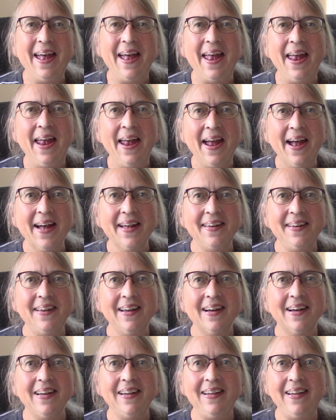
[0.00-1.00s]
And
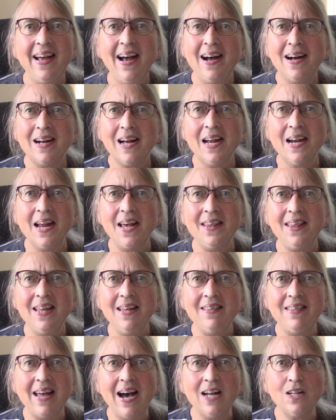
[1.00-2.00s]
and I
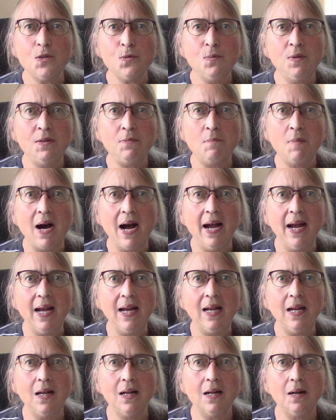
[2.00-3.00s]
think that's when
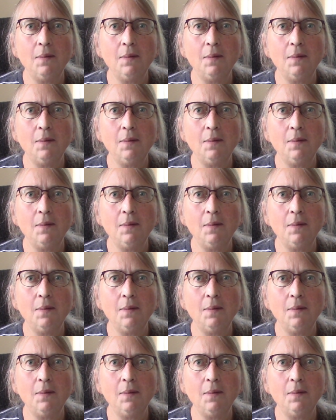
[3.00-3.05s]
my